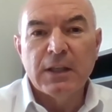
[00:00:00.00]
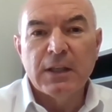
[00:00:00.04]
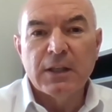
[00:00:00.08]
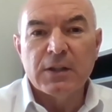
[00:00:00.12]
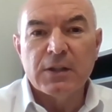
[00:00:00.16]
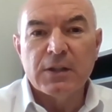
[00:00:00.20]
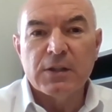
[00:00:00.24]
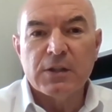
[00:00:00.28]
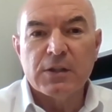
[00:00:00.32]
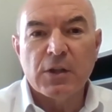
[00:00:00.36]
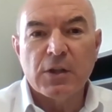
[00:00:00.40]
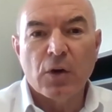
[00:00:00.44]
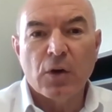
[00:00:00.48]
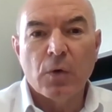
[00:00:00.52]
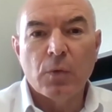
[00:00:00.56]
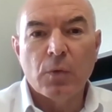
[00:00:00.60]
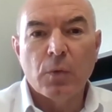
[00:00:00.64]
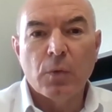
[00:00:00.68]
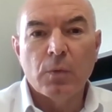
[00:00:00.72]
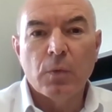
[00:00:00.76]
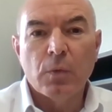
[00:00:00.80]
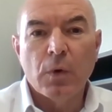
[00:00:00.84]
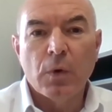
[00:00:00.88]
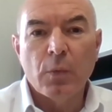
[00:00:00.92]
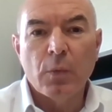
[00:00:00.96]
So
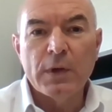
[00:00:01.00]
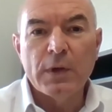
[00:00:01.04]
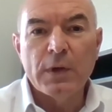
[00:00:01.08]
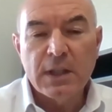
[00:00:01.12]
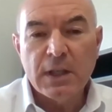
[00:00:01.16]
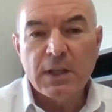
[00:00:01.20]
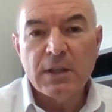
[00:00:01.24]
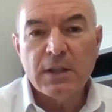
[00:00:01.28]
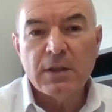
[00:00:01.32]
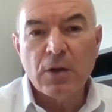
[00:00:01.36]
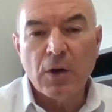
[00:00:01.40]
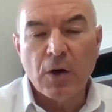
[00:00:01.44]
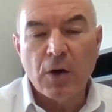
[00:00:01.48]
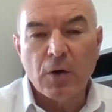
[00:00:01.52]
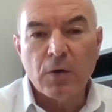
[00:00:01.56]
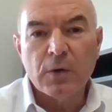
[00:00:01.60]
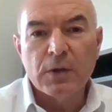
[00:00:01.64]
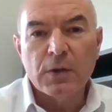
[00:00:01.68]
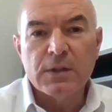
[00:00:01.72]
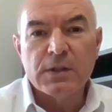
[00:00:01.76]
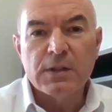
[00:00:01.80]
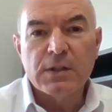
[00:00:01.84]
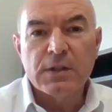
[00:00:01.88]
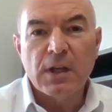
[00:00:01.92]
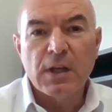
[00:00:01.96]
what we did though
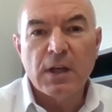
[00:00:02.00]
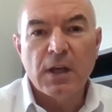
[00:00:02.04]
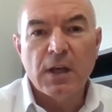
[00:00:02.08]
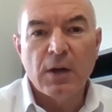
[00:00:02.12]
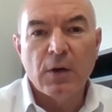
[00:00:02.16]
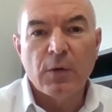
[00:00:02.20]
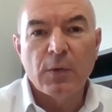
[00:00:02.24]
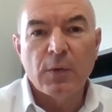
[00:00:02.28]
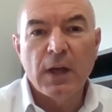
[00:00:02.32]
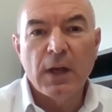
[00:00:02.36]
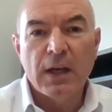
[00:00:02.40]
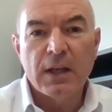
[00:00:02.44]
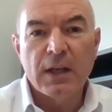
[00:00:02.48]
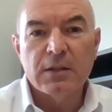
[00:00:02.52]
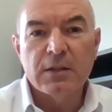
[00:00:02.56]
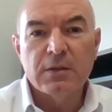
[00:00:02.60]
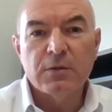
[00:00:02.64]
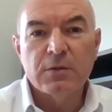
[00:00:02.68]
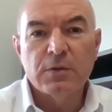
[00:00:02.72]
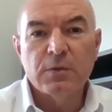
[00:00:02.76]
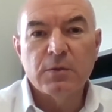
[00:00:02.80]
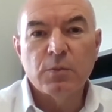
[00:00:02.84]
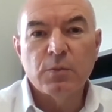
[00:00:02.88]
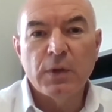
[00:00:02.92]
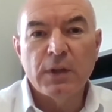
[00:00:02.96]
is
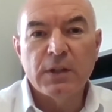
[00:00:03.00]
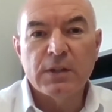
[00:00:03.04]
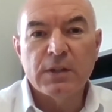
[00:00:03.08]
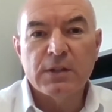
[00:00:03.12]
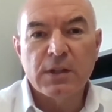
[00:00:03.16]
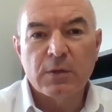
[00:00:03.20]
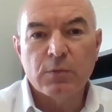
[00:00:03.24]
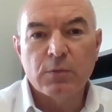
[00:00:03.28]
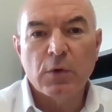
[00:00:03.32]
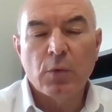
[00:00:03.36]
we said,